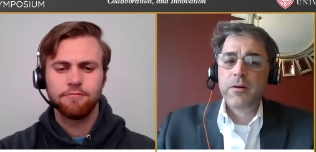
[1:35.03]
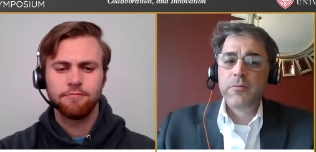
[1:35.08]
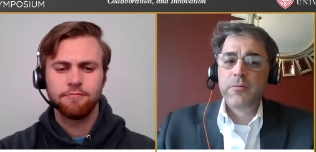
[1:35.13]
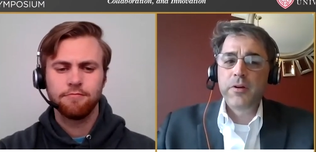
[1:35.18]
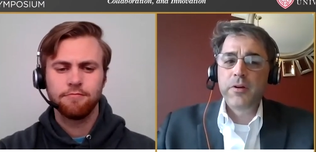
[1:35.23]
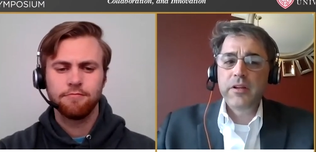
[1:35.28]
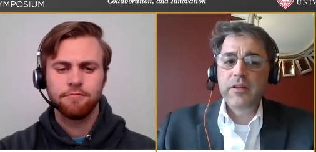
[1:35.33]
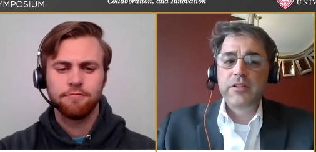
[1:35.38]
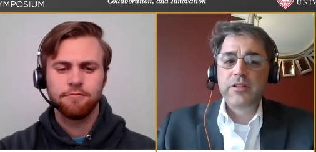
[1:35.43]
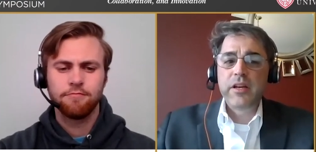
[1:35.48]

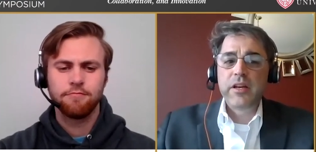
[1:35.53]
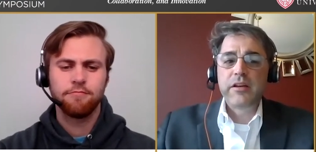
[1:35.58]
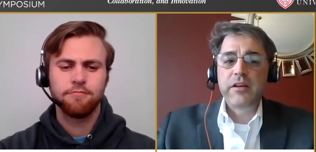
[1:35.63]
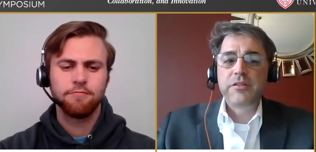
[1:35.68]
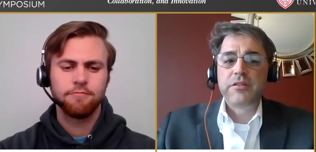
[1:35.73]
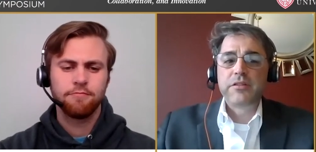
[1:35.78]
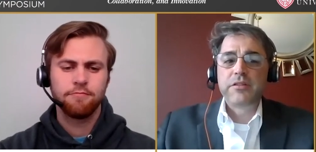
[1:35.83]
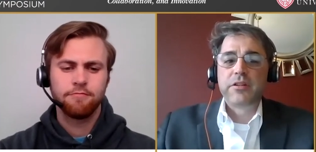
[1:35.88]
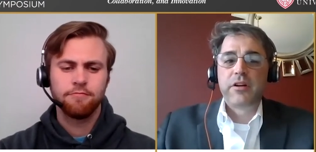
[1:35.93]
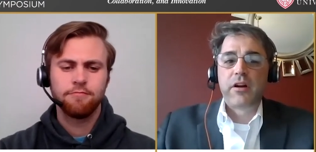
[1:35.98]
Speaker 1: One of the
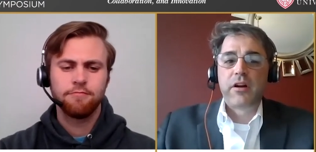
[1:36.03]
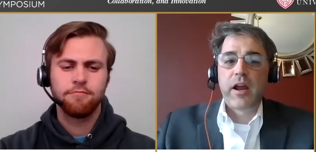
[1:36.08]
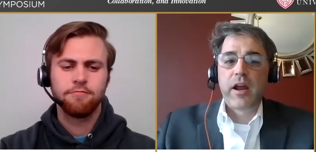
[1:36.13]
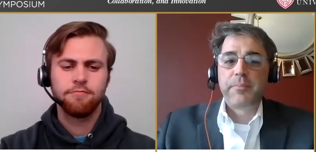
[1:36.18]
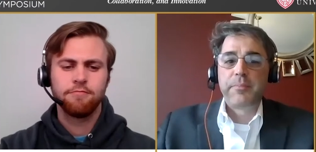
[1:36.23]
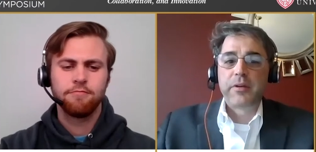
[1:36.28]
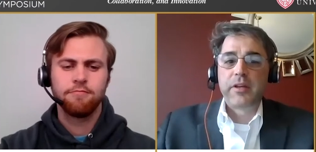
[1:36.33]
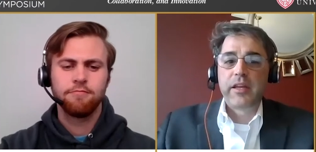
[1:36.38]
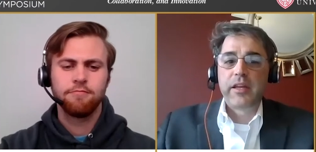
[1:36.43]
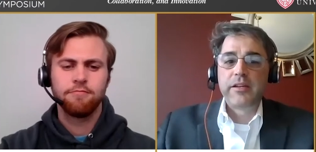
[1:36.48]
challenges in our
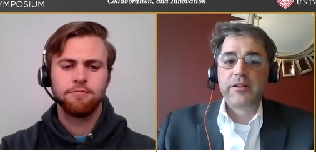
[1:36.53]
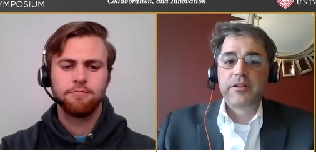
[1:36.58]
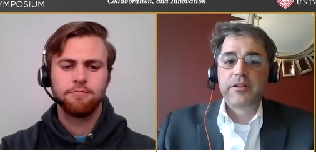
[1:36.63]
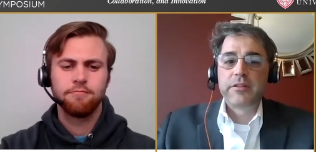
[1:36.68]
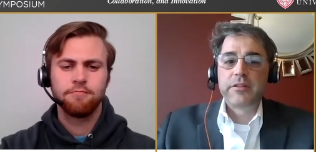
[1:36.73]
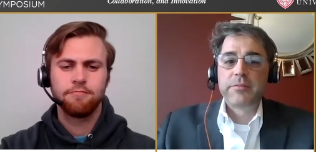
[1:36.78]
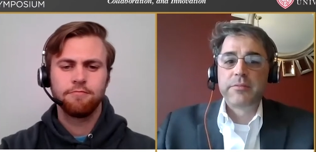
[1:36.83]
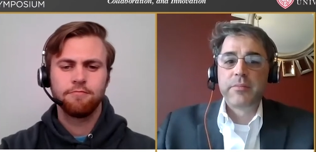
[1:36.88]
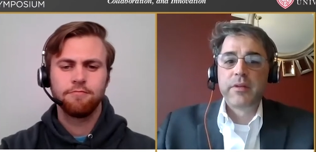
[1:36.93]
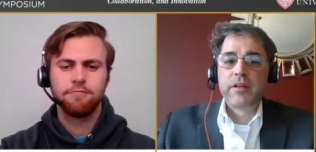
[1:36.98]

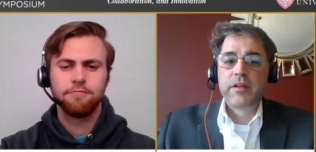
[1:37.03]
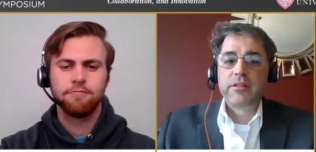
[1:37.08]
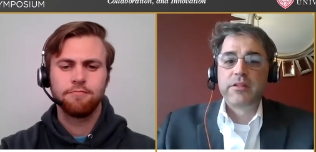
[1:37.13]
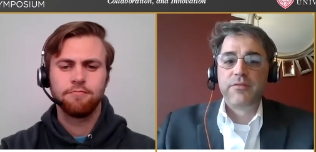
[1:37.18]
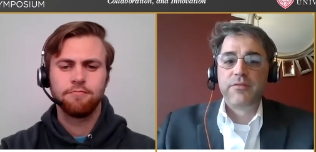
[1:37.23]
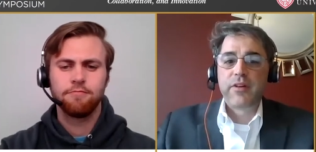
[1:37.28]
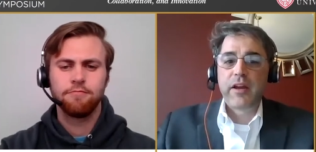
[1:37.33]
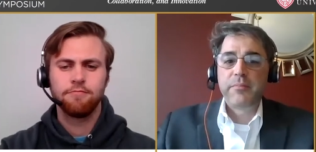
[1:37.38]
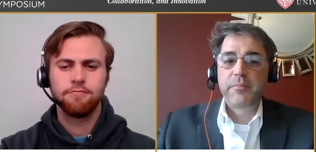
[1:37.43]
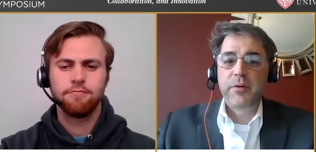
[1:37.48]
applications is the
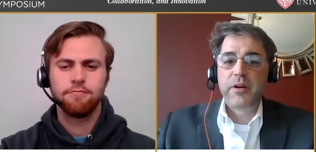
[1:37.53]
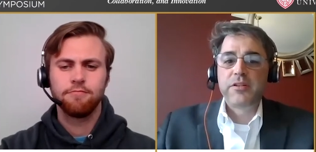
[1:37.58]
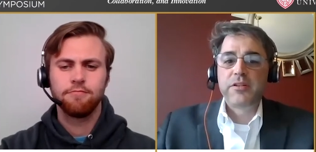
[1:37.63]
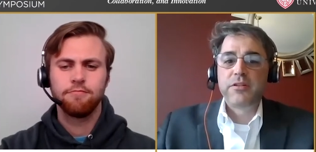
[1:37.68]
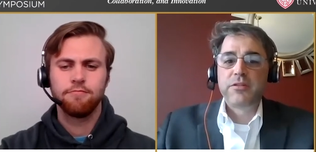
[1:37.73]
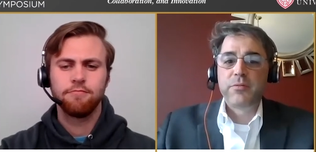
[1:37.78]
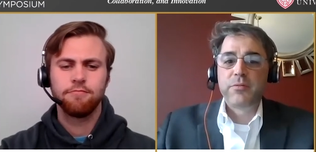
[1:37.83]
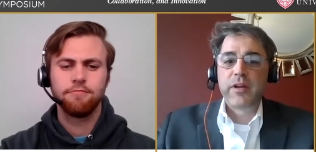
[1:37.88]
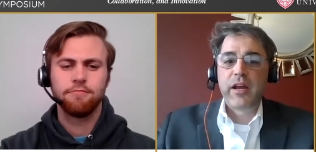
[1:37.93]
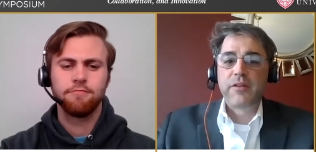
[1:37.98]

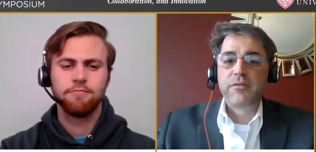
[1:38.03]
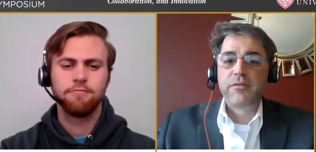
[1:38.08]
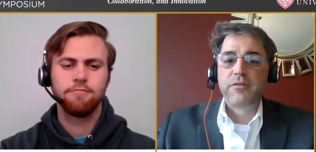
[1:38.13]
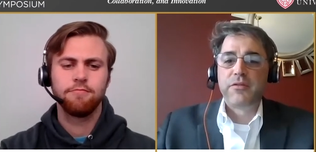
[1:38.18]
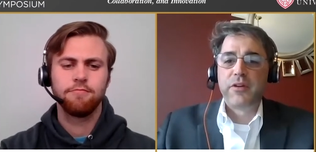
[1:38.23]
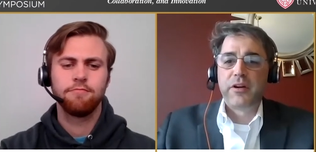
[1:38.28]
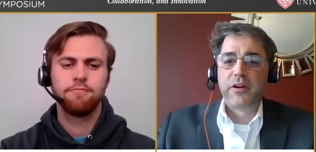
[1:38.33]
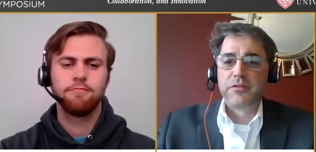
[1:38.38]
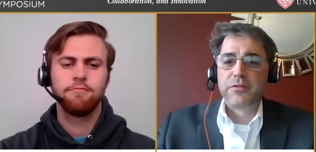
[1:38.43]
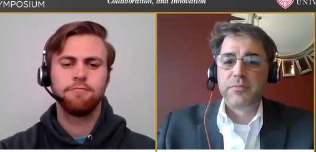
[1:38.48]
vibrations we have are
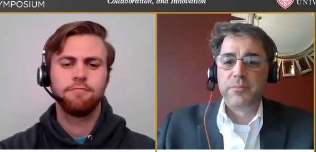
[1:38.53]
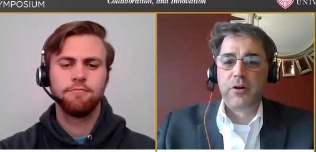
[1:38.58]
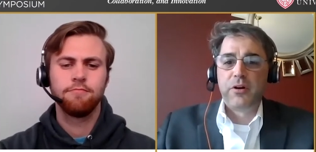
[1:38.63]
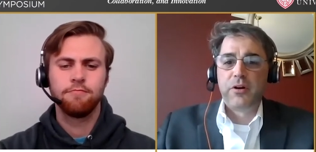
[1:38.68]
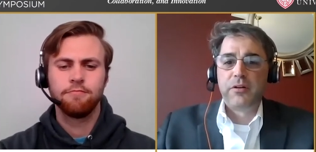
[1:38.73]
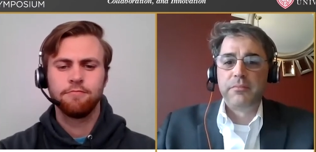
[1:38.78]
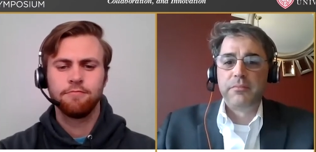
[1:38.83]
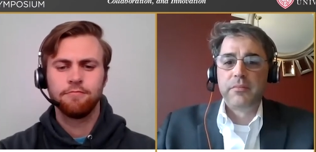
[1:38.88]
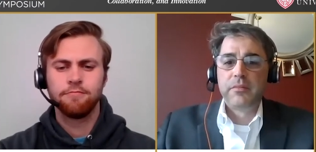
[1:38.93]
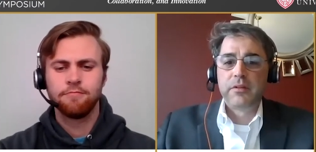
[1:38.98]
very
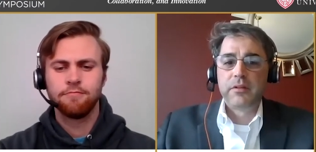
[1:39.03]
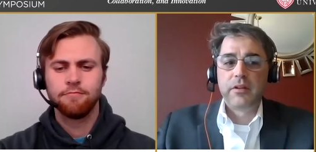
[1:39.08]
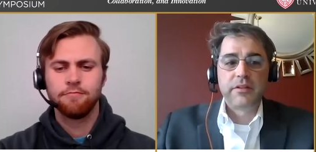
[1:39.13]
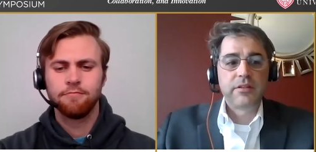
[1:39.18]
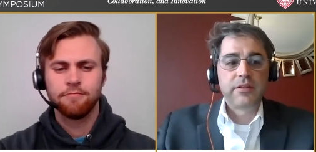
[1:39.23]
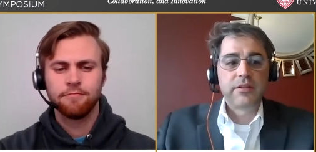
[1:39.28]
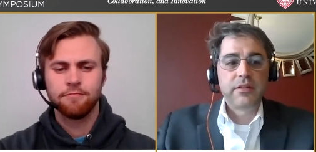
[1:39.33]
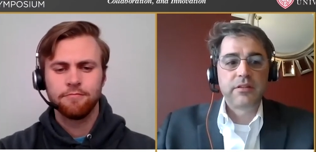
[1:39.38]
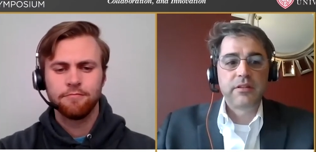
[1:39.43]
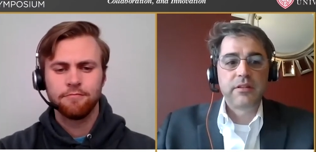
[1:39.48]
small, less
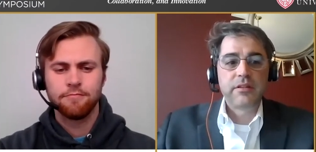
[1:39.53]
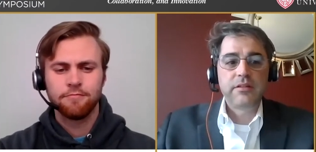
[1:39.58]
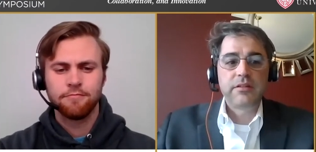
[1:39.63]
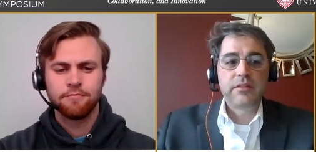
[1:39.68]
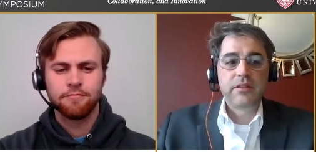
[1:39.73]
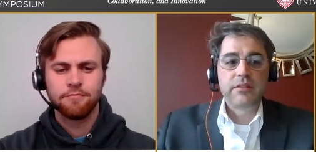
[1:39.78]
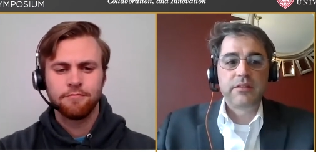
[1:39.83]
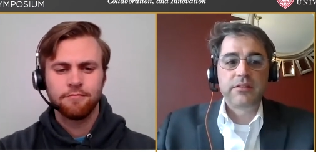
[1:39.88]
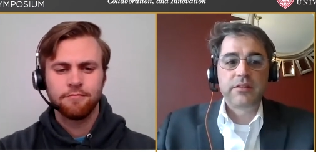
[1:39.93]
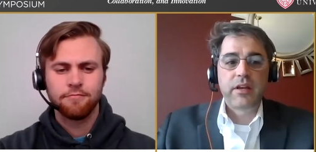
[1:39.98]
distance
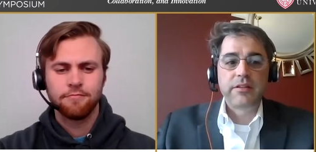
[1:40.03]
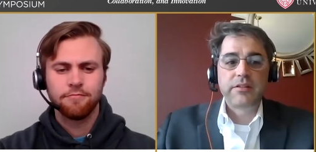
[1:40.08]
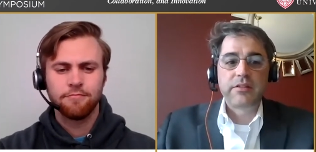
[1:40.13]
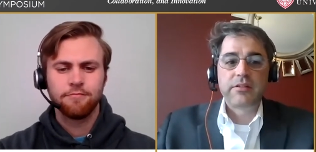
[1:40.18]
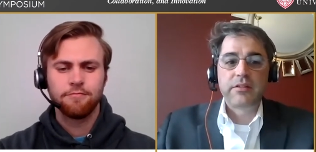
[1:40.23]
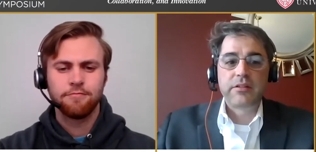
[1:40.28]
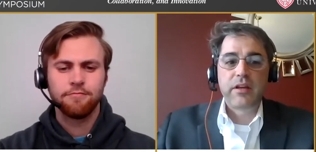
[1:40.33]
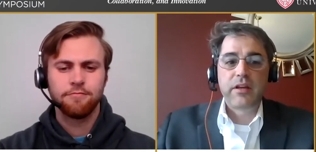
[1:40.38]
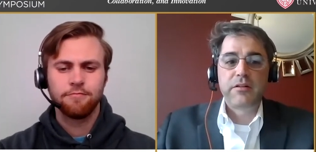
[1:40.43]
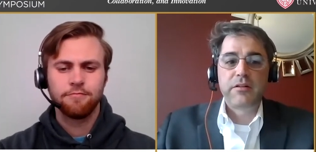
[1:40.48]
than the size of
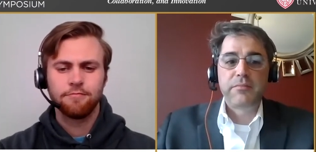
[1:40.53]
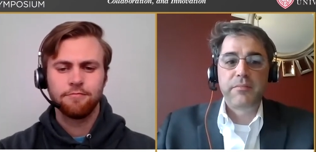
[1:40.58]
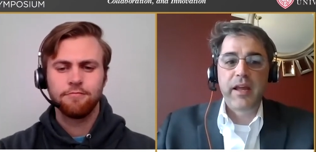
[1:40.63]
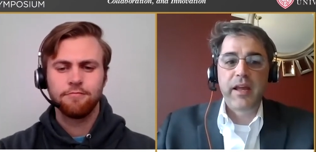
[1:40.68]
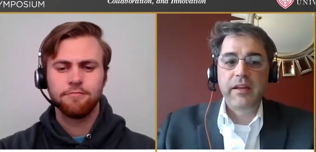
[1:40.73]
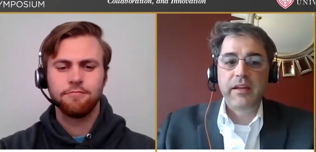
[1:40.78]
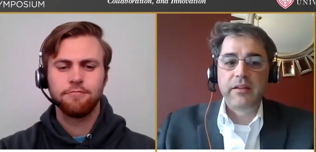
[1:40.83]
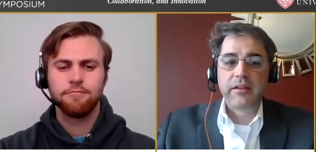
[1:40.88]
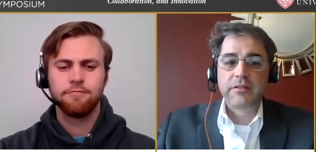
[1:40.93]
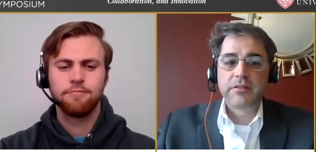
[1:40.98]
standard
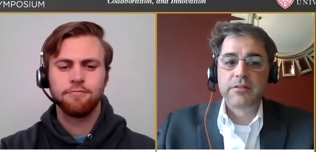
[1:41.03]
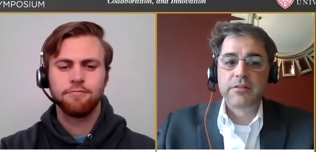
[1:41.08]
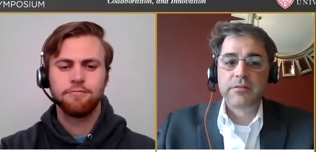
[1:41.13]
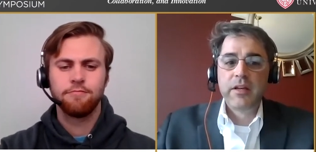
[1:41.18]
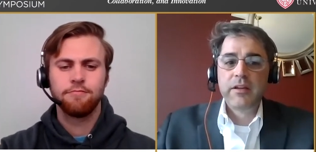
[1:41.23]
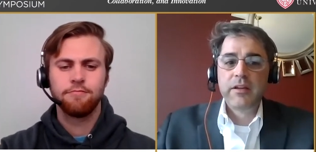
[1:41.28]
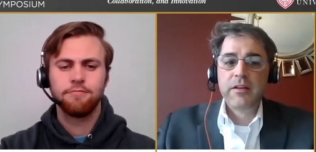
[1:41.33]
magnets,